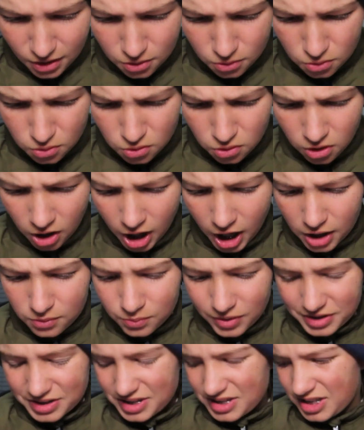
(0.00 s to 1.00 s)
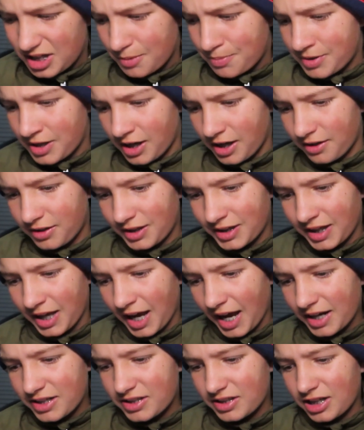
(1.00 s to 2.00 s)
Hard one to tip here. The
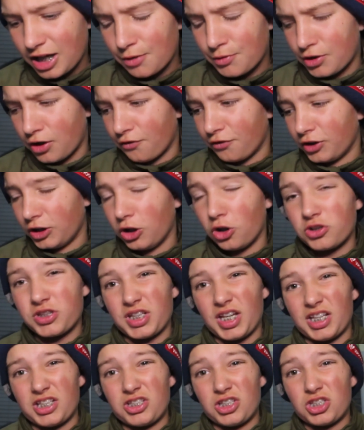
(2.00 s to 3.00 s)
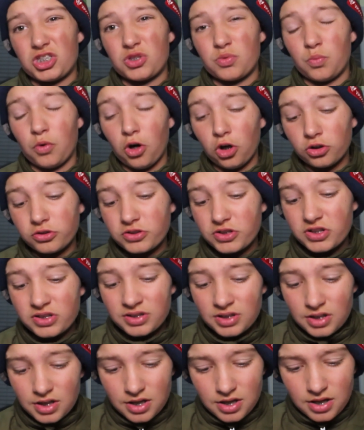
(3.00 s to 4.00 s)
Cats are coming off a loss against the Swans,